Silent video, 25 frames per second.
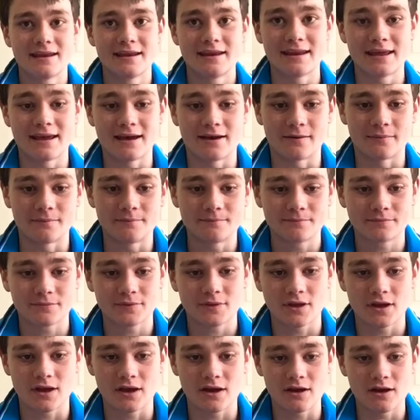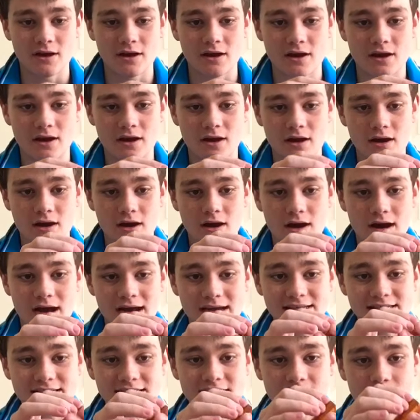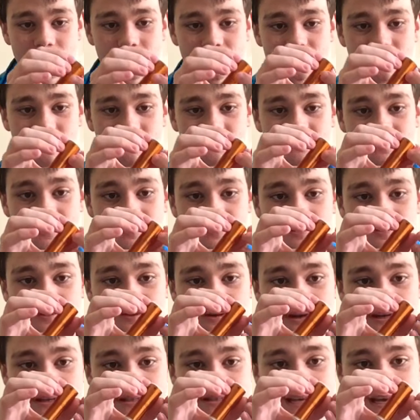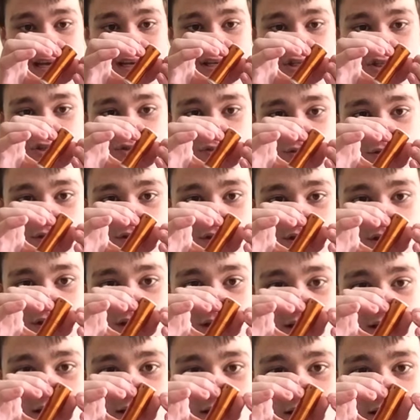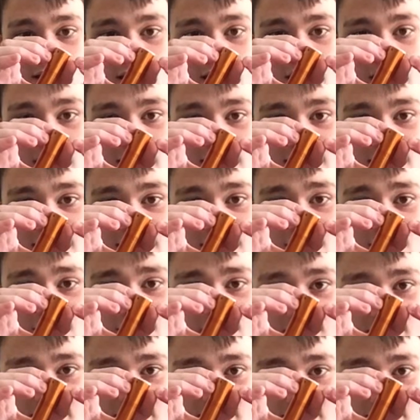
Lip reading: Now, I said it was very, very dangerous. And seriously,